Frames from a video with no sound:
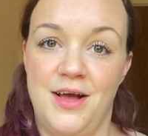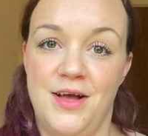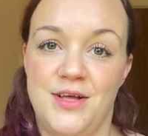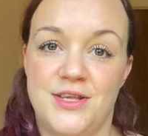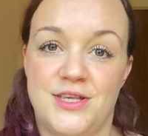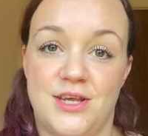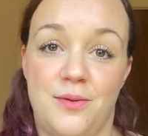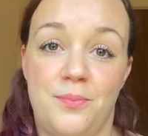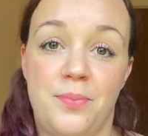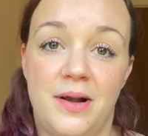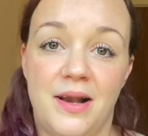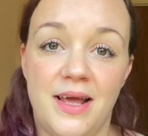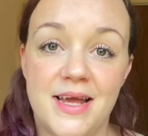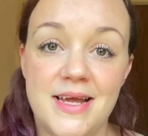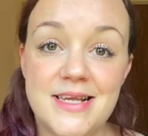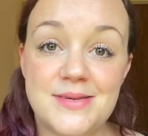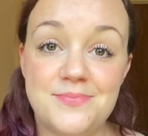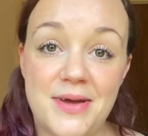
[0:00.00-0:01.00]
So
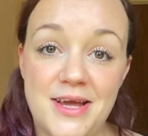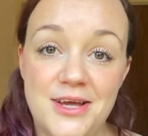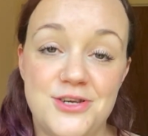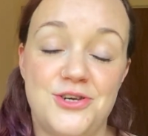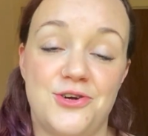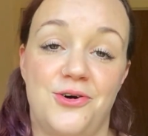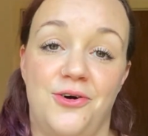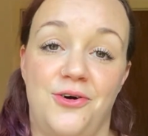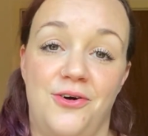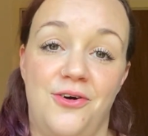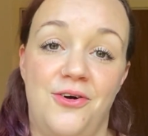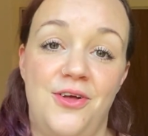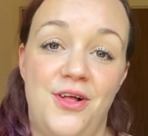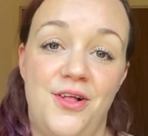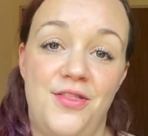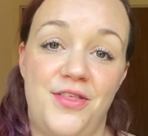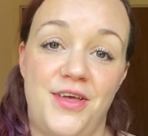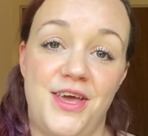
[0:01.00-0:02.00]
please make sure
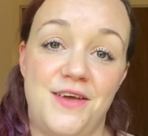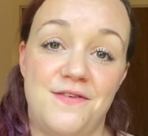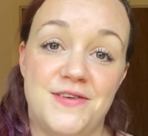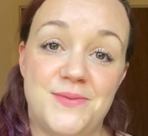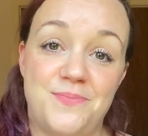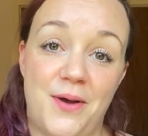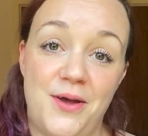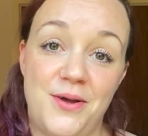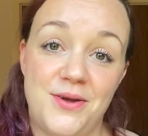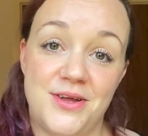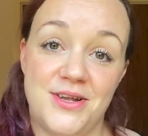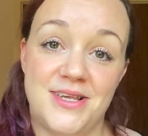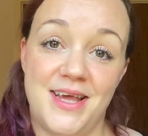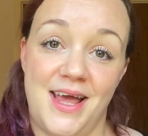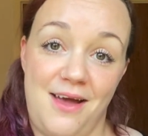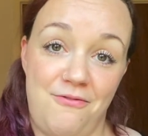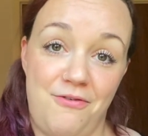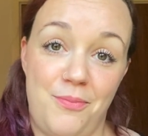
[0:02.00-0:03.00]
that you've spoken to
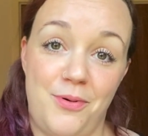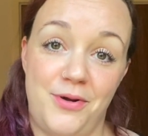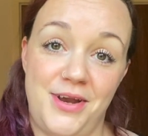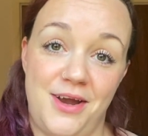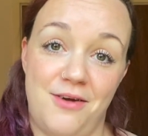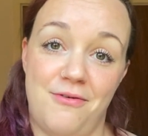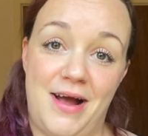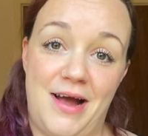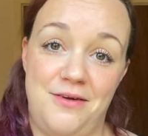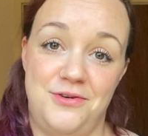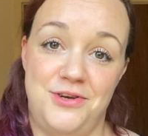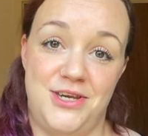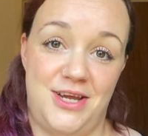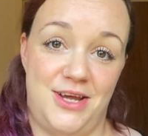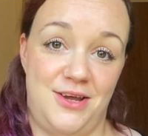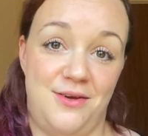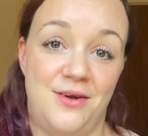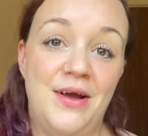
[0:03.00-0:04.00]
everybody around
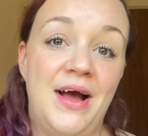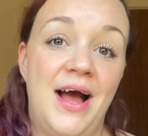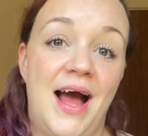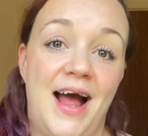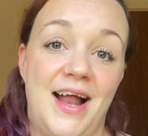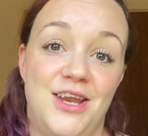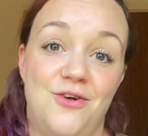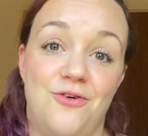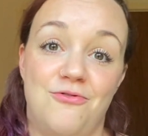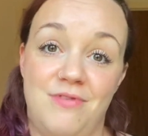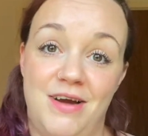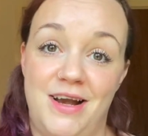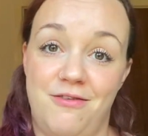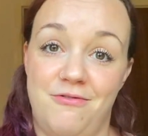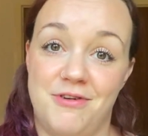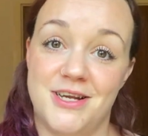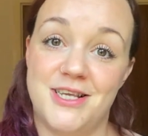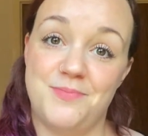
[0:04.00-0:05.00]
you and you're really
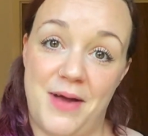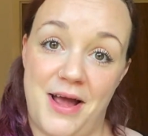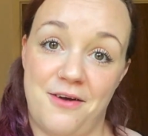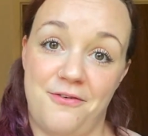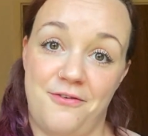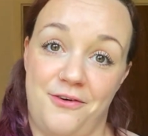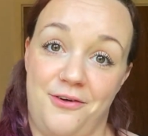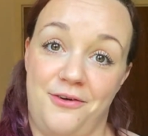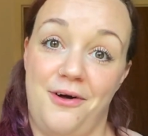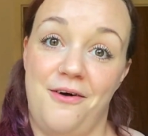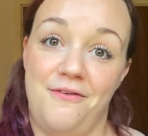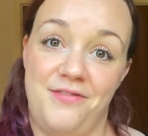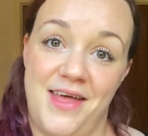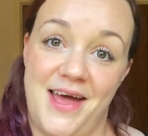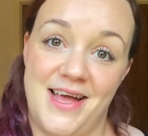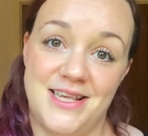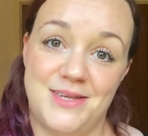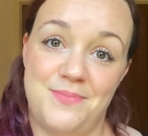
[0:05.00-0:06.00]
respectful of
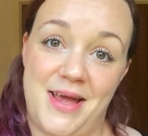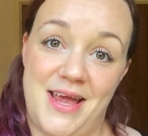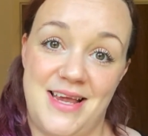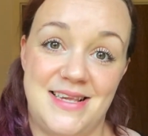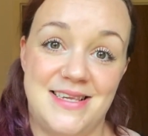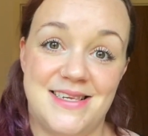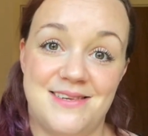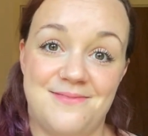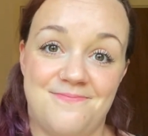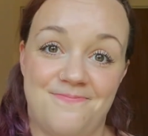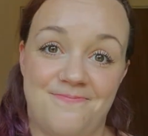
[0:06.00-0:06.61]
their space.